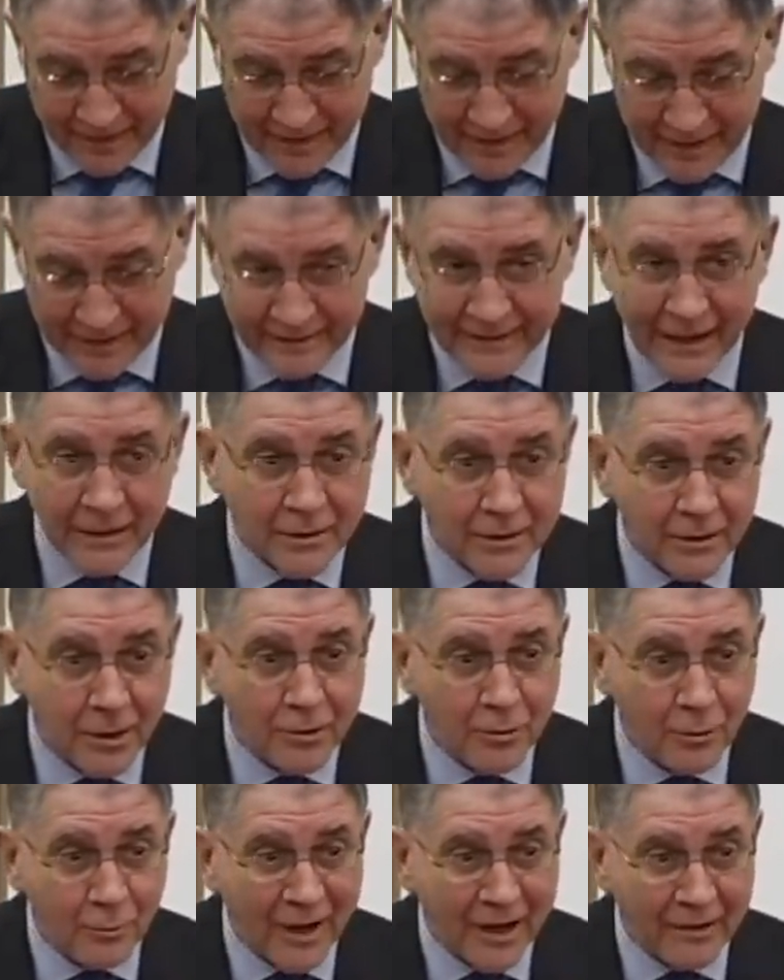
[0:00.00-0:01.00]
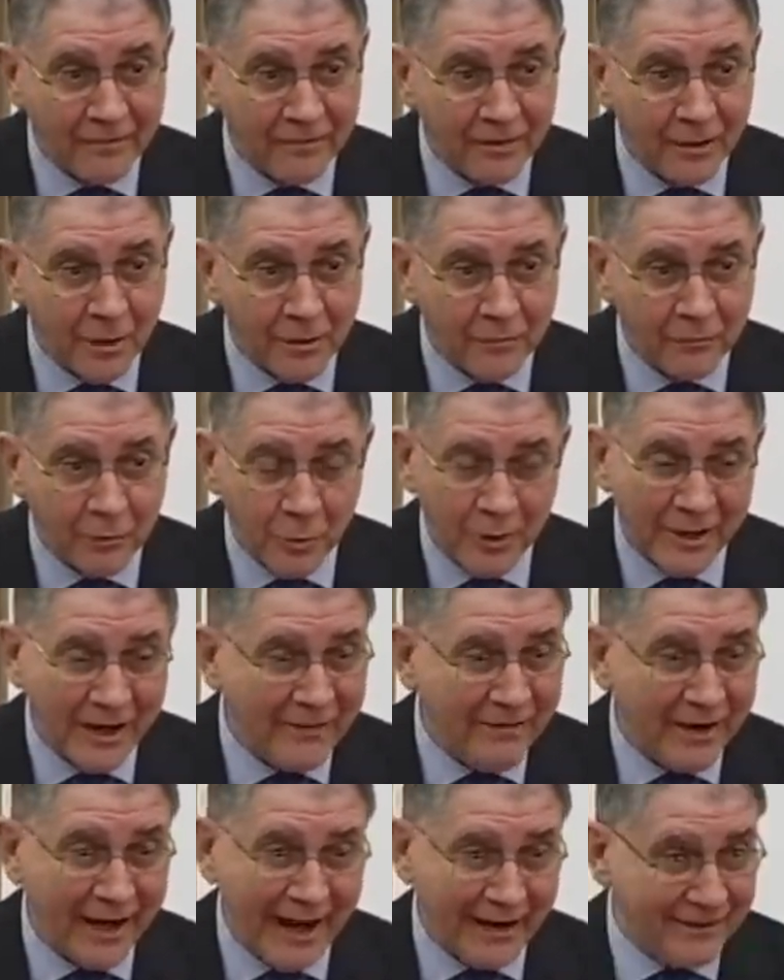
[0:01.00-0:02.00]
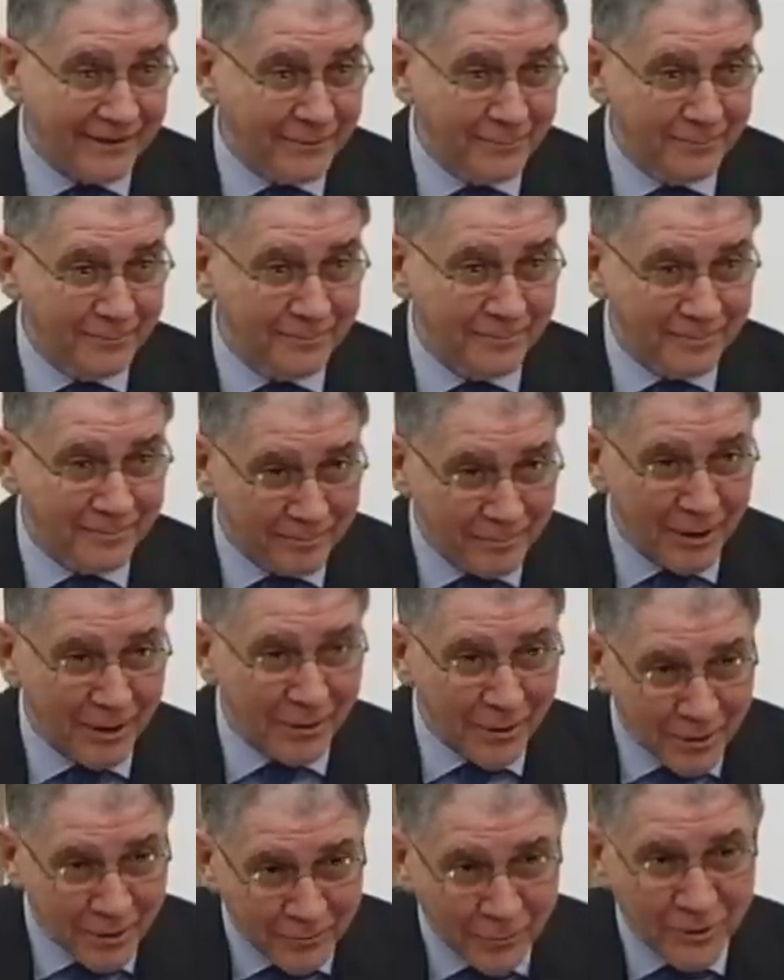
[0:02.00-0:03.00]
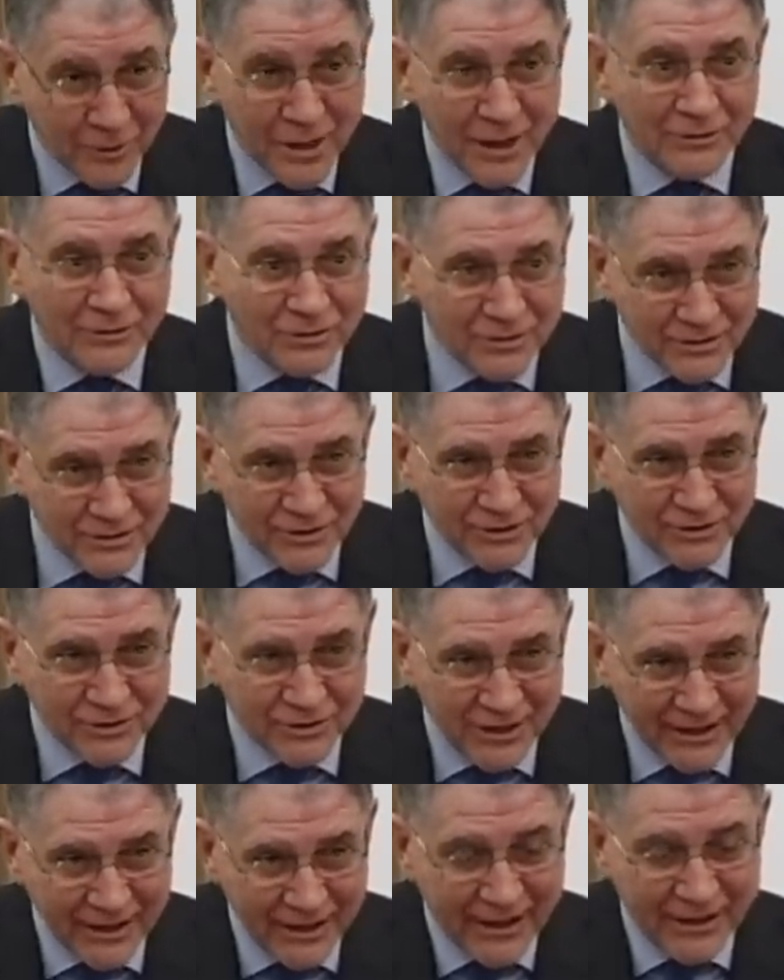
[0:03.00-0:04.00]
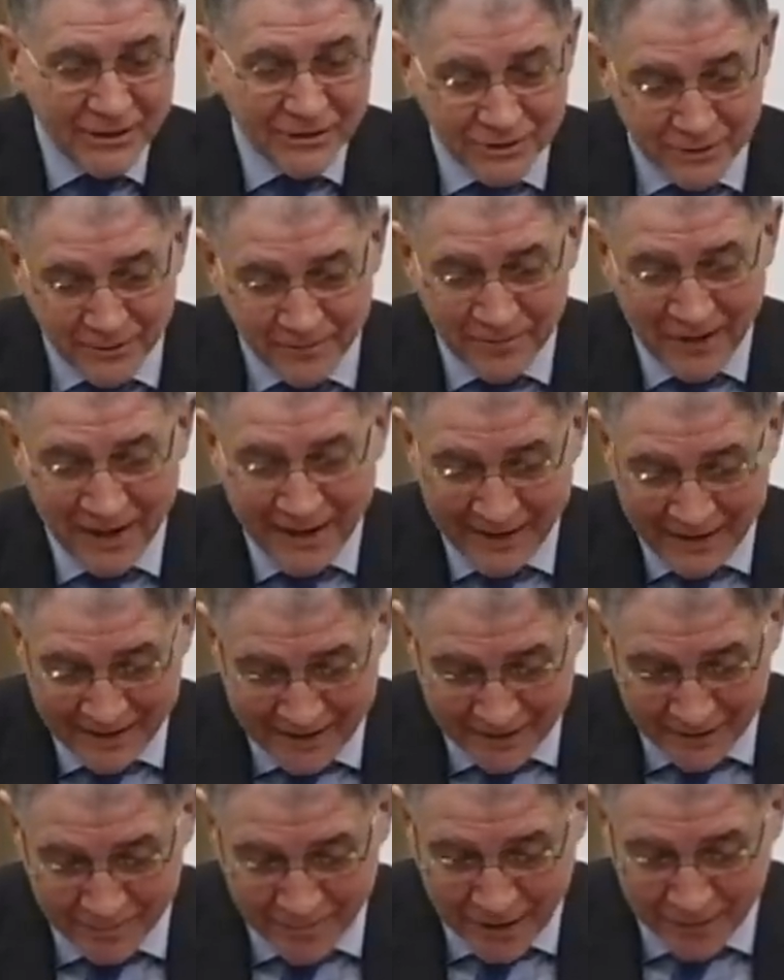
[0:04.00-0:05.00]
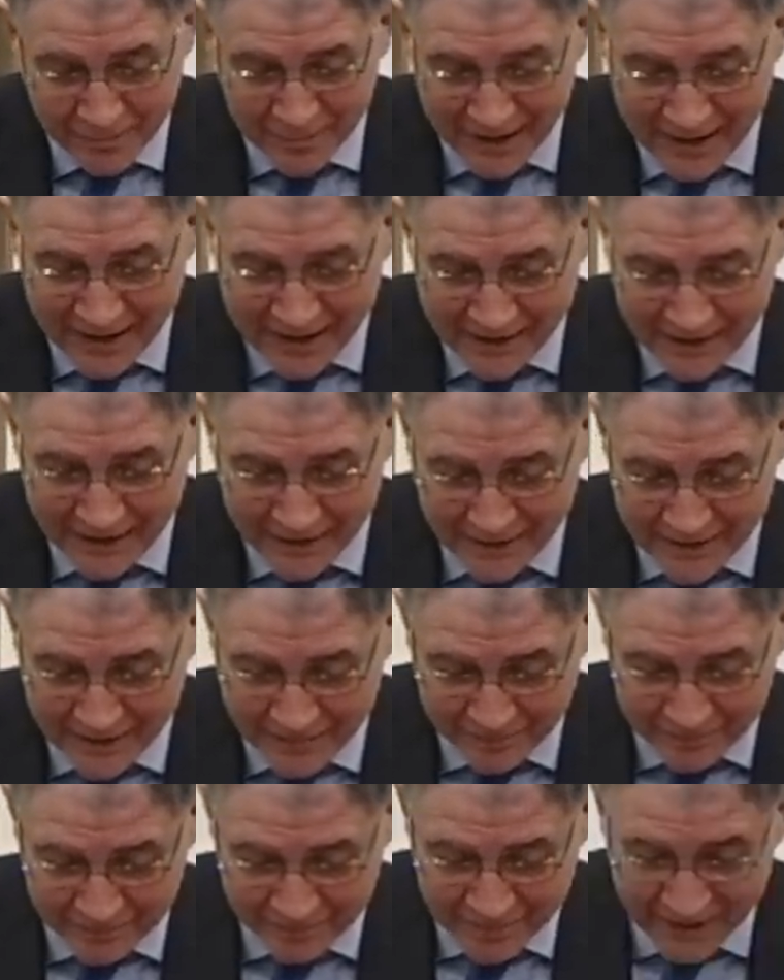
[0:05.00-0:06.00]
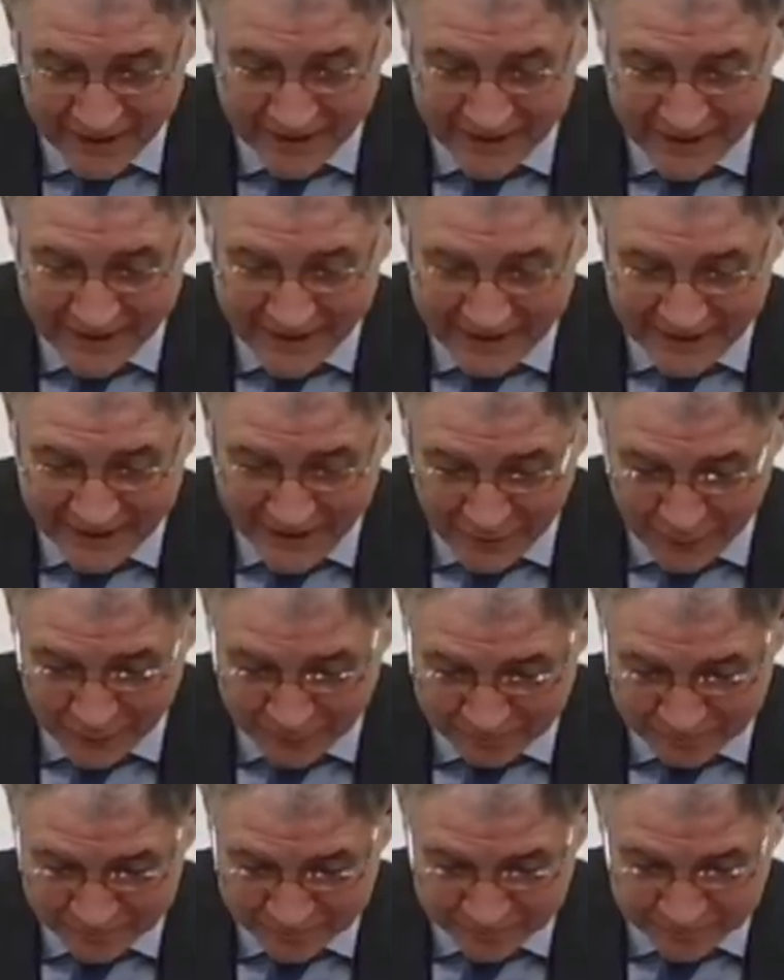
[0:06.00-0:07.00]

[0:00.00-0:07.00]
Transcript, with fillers: Uh, that's the reason why philosophy will never end, because with each generation, it must be, um, begin anew.